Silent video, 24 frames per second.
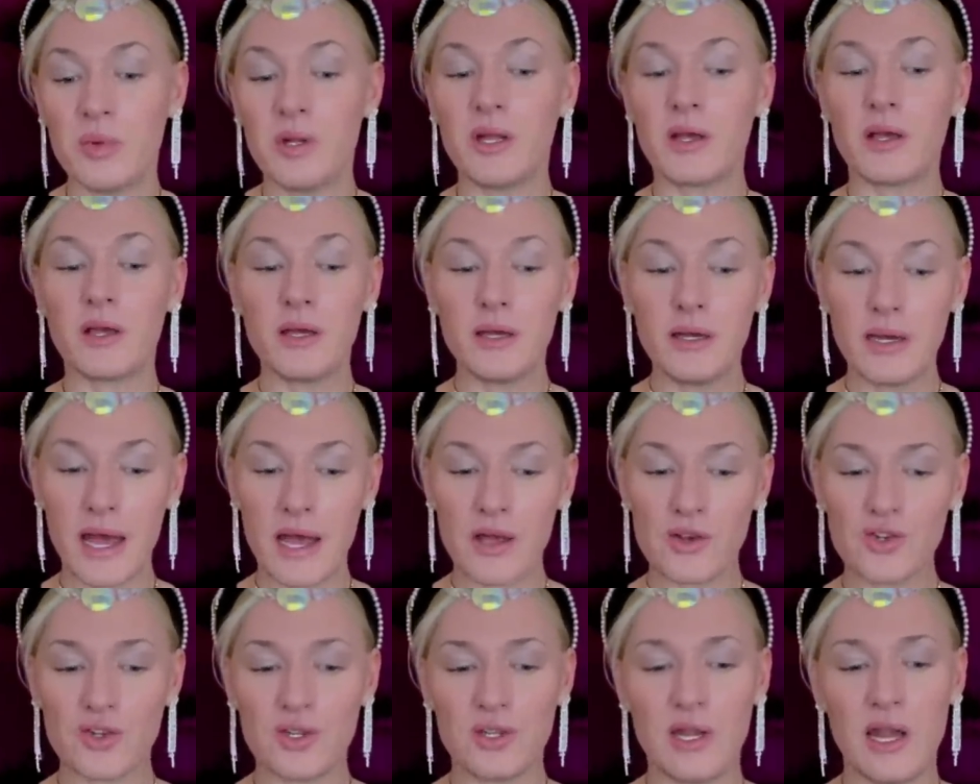but a
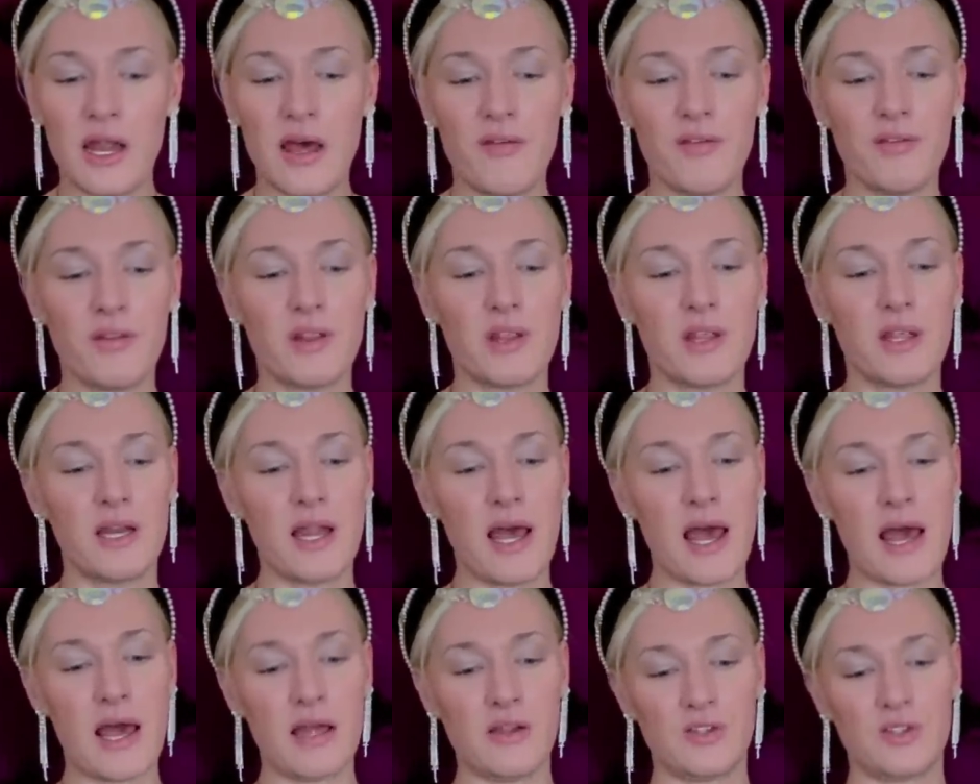connection
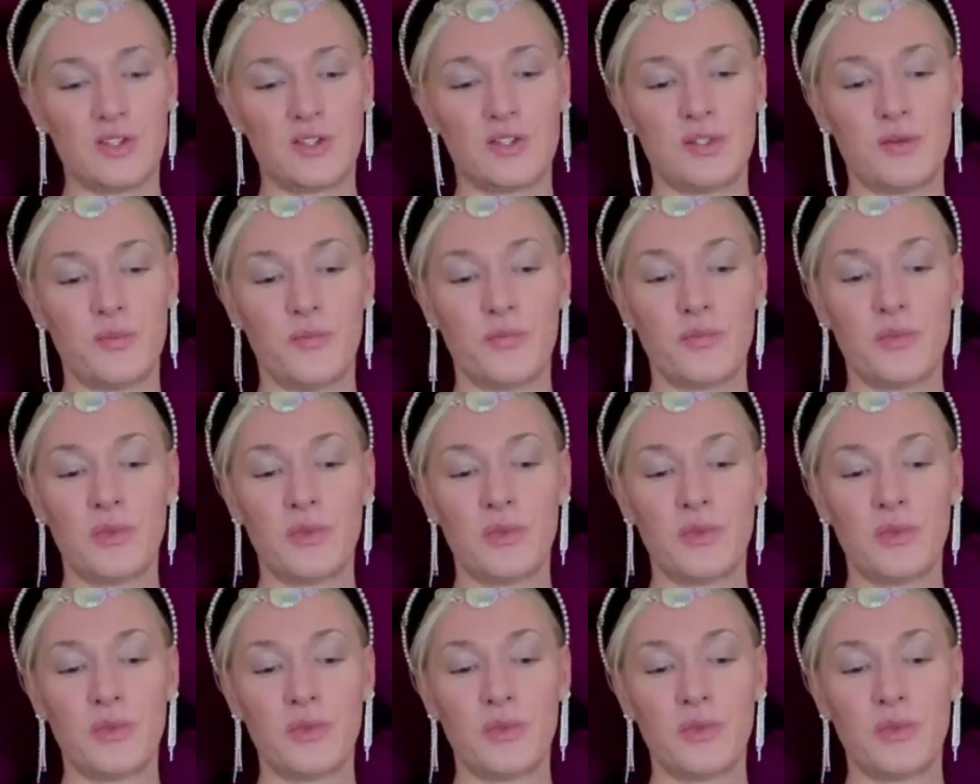nevertheless.